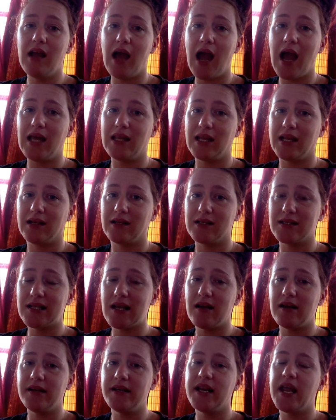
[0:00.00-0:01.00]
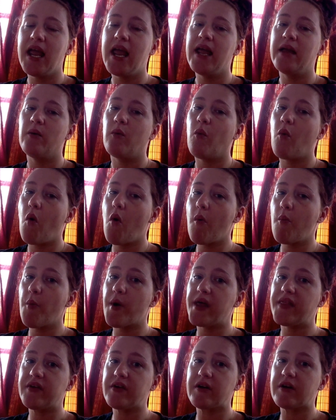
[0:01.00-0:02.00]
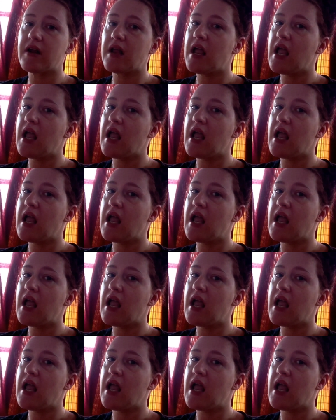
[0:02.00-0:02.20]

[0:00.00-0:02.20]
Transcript: I like sun, warm weather.